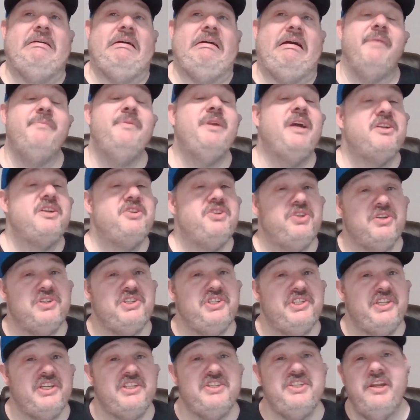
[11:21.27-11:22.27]
I'm not sure
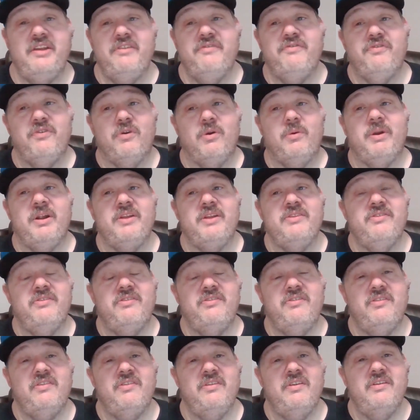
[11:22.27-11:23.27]
6-inning, 4
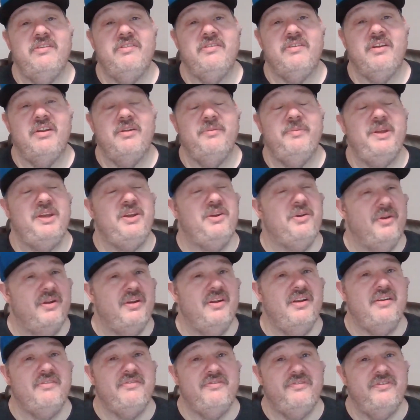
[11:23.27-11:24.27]
runs is going to be good
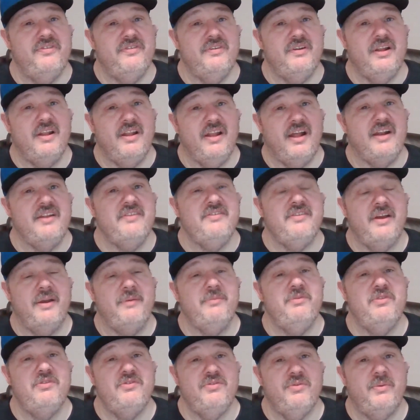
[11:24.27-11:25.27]
enough a lot of
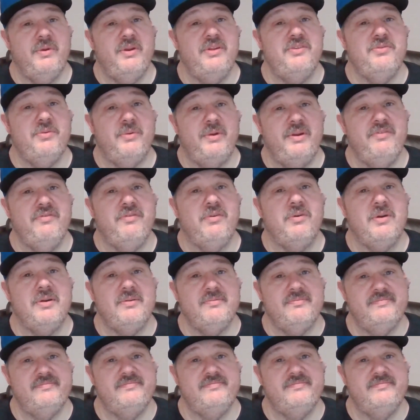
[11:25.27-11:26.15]
times in 2024.